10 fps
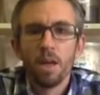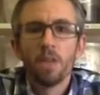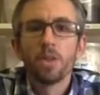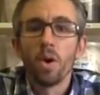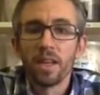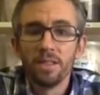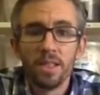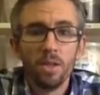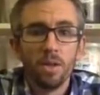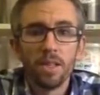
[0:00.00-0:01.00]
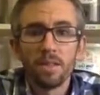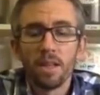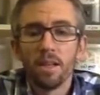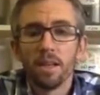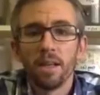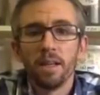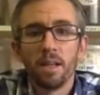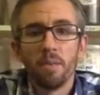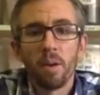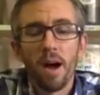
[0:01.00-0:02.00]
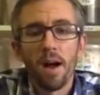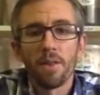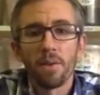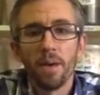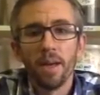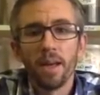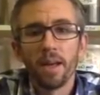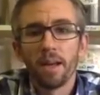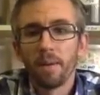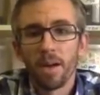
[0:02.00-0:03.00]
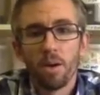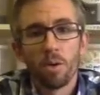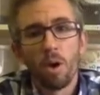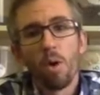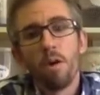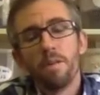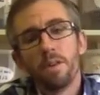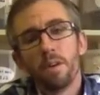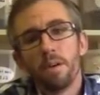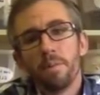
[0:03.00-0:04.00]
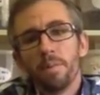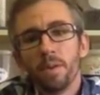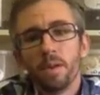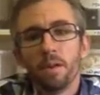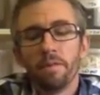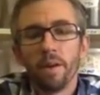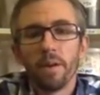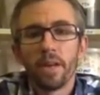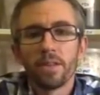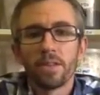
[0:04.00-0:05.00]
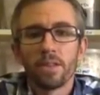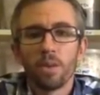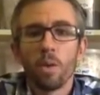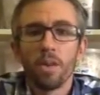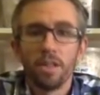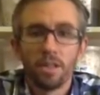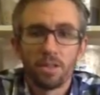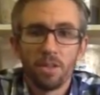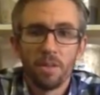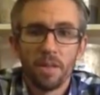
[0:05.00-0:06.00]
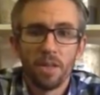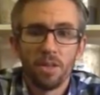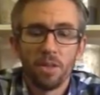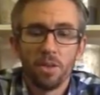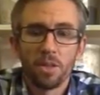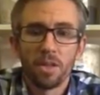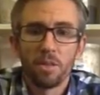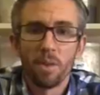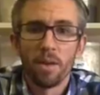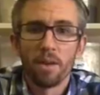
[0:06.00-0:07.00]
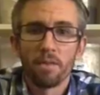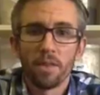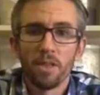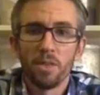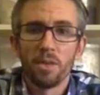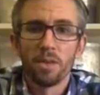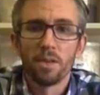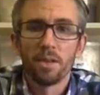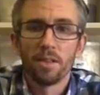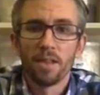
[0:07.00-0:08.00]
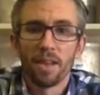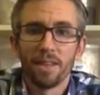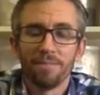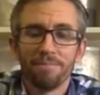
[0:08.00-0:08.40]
So I'll continue this in part 3, and I'll go over the various quality discernment issues that we're faced with today.